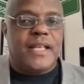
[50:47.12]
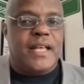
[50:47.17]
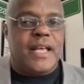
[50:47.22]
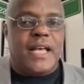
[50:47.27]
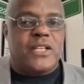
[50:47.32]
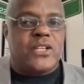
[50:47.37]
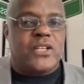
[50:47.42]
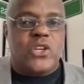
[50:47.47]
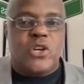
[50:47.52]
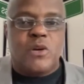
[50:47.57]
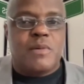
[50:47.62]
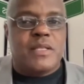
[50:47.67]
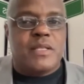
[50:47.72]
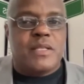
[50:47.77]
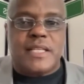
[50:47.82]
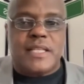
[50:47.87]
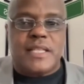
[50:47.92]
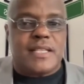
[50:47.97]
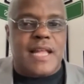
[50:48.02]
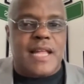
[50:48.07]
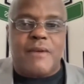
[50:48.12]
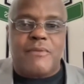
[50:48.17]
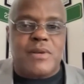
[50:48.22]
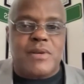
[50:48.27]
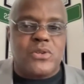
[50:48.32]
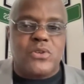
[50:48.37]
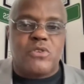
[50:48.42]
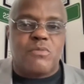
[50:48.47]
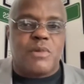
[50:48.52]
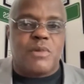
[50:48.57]
as humans, it's like we
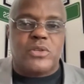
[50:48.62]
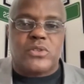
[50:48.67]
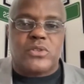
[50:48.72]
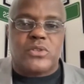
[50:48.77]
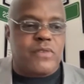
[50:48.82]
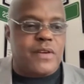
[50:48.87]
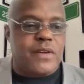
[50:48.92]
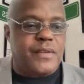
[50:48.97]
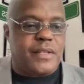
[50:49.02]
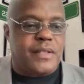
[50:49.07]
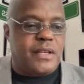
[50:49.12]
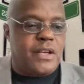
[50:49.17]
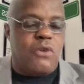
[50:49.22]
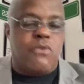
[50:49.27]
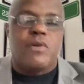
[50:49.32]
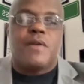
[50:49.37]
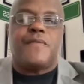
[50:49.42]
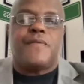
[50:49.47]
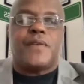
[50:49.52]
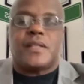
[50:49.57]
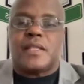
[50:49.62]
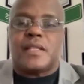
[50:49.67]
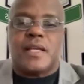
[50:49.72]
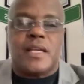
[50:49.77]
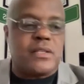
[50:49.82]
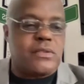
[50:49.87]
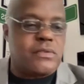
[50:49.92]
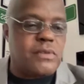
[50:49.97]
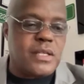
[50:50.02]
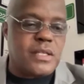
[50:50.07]
do the most horrific
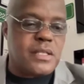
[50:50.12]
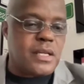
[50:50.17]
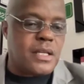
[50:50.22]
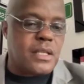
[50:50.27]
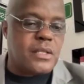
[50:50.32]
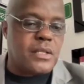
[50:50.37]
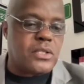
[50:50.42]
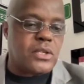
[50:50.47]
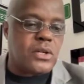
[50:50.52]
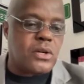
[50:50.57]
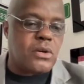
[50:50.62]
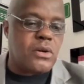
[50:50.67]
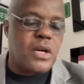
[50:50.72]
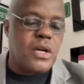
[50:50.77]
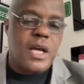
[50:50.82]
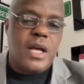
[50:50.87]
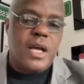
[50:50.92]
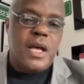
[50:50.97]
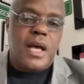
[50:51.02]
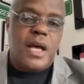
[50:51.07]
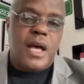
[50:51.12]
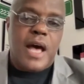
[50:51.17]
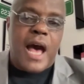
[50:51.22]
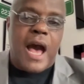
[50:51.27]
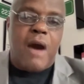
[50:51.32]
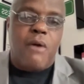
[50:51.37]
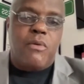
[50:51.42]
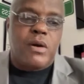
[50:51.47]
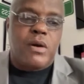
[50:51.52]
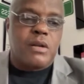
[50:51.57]
things to each other. So
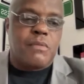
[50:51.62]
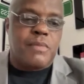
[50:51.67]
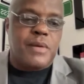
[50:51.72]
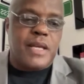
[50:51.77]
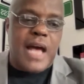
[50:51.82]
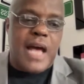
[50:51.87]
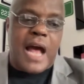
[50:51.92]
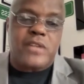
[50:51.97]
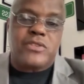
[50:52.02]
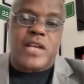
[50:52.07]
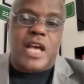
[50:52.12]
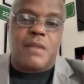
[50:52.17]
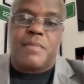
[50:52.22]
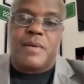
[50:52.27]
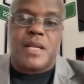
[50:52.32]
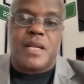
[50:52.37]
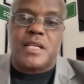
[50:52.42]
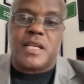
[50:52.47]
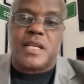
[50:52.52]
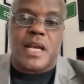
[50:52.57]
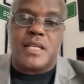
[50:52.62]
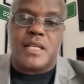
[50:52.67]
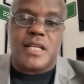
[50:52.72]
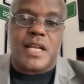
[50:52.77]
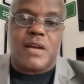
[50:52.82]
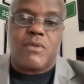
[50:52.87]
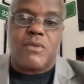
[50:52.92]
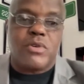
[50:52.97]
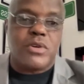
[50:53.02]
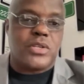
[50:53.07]
I try to be the change
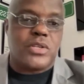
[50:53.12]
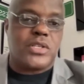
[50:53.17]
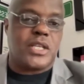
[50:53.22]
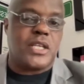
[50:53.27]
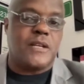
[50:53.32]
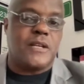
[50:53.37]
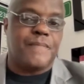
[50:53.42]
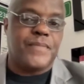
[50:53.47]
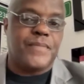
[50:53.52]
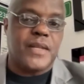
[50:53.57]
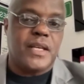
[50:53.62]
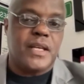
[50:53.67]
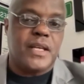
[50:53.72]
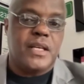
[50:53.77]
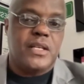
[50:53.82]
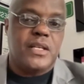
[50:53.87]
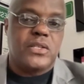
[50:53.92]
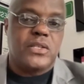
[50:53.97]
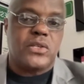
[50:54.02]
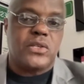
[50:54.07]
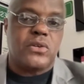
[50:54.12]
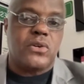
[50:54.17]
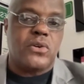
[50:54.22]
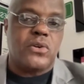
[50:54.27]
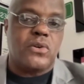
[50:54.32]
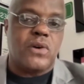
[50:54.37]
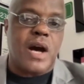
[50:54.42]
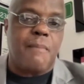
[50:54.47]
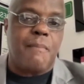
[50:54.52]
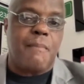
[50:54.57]
that I want to see.
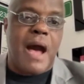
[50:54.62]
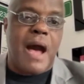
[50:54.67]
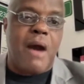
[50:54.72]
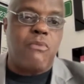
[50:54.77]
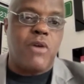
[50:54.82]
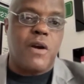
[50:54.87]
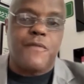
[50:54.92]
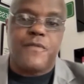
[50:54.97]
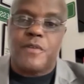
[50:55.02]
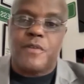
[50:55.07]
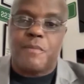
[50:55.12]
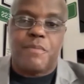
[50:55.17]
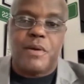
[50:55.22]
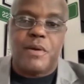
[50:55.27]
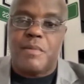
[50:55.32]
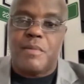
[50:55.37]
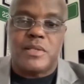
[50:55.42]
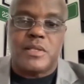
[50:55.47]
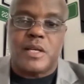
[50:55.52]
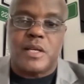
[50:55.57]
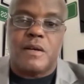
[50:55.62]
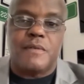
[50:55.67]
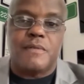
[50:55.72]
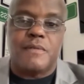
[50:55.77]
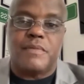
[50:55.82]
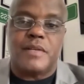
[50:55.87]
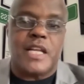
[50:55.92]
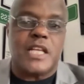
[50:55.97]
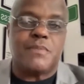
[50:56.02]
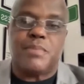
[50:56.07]
So I work from the premise of
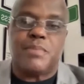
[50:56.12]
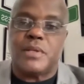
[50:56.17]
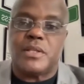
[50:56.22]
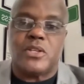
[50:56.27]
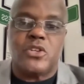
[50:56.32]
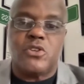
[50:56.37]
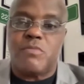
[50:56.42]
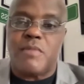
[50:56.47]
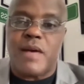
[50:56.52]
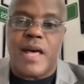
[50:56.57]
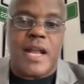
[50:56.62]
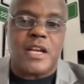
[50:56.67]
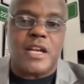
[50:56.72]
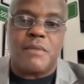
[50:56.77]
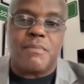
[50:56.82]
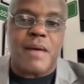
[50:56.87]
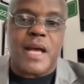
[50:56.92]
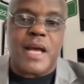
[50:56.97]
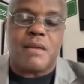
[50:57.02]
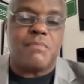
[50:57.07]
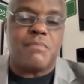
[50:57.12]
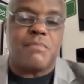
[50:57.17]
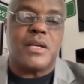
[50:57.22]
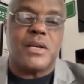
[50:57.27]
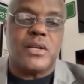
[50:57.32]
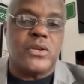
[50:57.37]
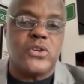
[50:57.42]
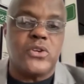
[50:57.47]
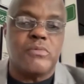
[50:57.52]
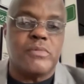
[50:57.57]
let's put the humanity back in
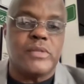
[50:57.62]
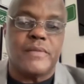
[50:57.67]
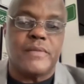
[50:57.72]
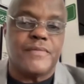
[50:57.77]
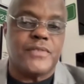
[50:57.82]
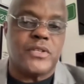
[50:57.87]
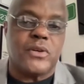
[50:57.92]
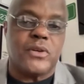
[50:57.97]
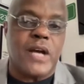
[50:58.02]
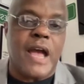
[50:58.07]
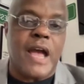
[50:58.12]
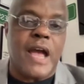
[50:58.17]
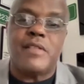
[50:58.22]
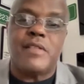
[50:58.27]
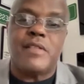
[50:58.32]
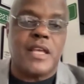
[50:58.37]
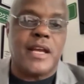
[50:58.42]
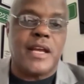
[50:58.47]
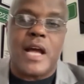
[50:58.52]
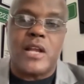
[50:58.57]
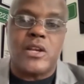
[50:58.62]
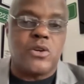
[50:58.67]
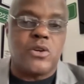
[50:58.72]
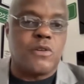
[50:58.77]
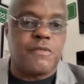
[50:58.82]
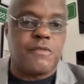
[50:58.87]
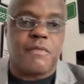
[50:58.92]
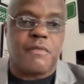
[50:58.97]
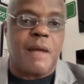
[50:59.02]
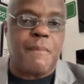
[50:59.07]
being human. So everything I do
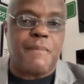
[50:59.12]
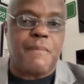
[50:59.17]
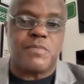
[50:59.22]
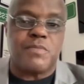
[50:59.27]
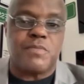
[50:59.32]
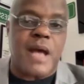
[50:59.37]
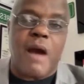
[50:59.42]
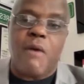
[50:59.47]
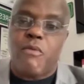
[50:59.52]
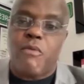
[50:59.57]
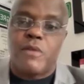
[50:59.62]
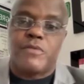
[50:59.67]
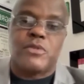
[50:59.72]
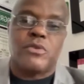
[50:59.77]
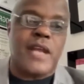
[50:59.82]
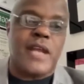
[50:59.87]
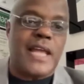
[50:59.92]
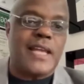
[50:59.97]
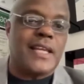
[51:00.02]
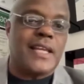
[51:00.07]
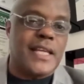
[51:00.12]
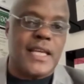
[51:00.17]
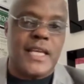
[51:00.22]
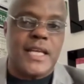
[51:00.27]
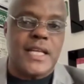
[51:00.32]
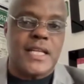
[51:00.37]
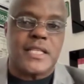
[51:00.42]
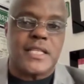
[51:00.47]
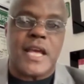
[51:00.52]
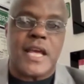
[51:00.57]
is from that perspective. I work through that
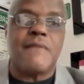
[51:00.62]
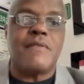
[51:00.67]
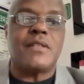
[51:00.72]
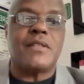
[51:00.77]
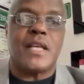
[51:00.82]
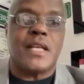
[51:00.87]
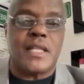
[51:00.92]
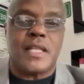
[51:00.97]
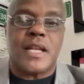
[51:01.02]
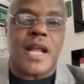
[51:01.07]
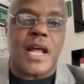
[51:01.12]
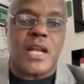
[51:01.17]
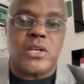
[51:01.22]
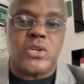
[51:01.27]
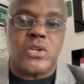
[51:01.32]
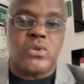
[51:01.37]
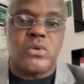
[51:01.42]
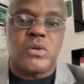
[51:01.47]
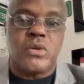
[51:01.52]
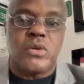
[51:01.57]
lens. Everything that I do,